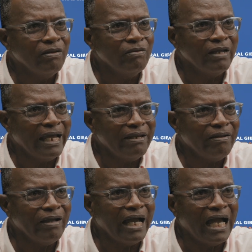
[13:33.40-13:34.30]
And
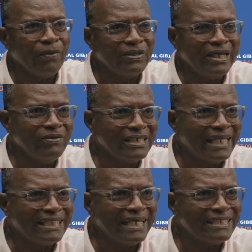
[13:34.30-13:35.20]
I will tell you
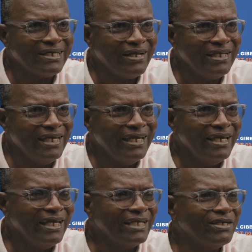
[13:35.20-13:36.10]
statistically,
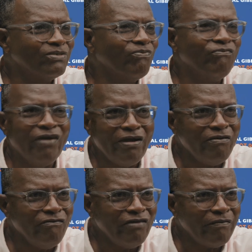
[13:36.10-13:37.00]
it is very,
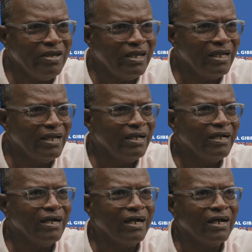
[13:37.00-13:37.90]
very
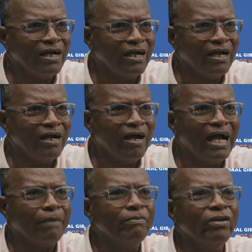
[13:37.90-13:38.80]

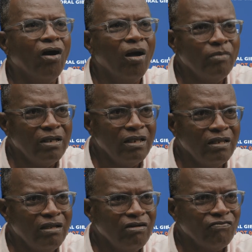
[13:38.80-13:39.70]
abnormal
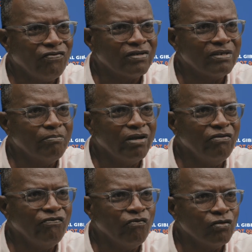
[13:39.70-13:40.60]
for somebody who
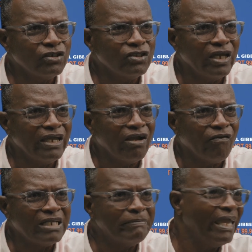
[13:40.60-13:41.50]
votes to
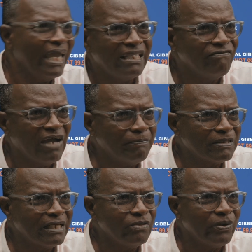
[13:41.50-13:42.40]
increase by
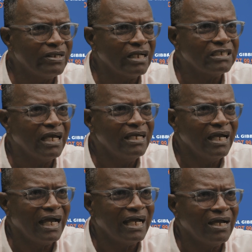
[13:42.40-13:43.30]
85% within that,
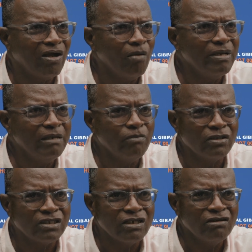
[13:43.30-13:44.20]
how many
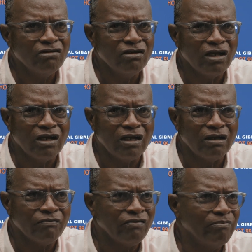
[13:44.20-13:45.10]
months?
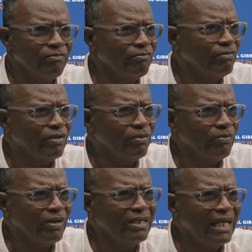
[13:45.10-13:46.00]
From
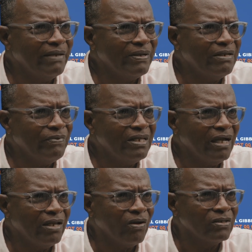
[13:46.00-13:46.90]
when they
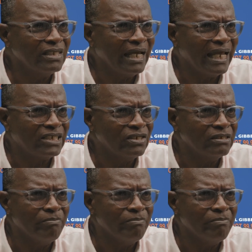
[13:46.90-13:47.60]
announced the elections,